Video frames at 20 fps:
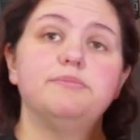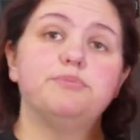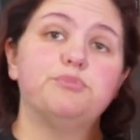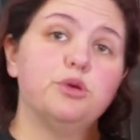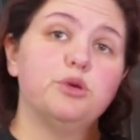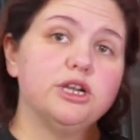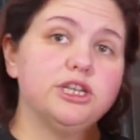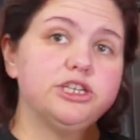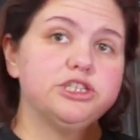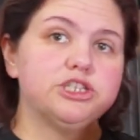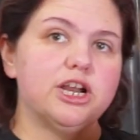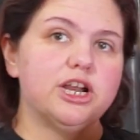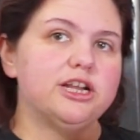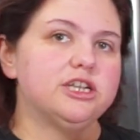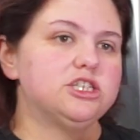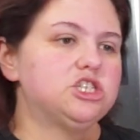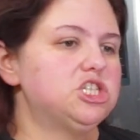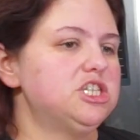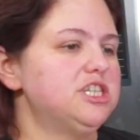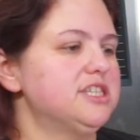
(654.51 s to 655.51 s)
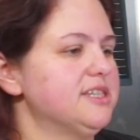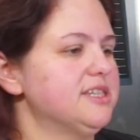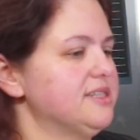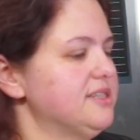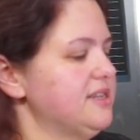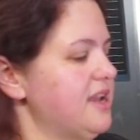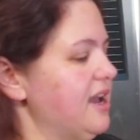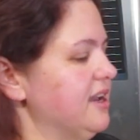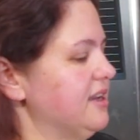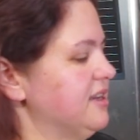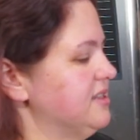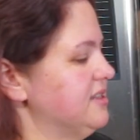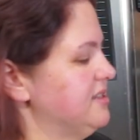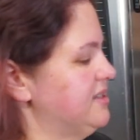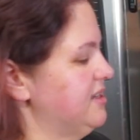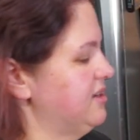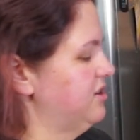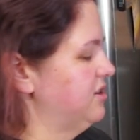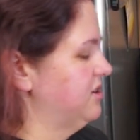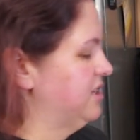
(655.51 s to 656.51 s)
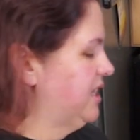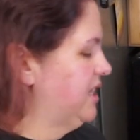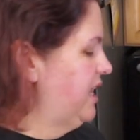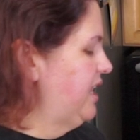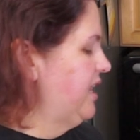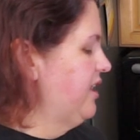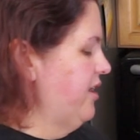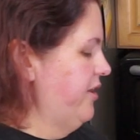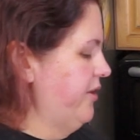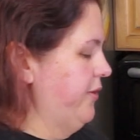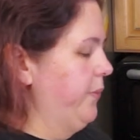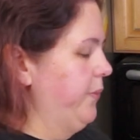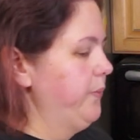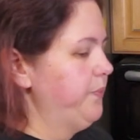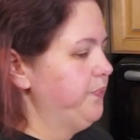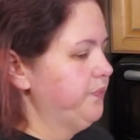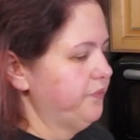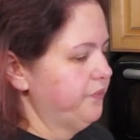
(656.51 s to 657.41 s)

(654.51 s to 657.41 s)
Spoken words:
Pre-shredded cheese is not considered keto,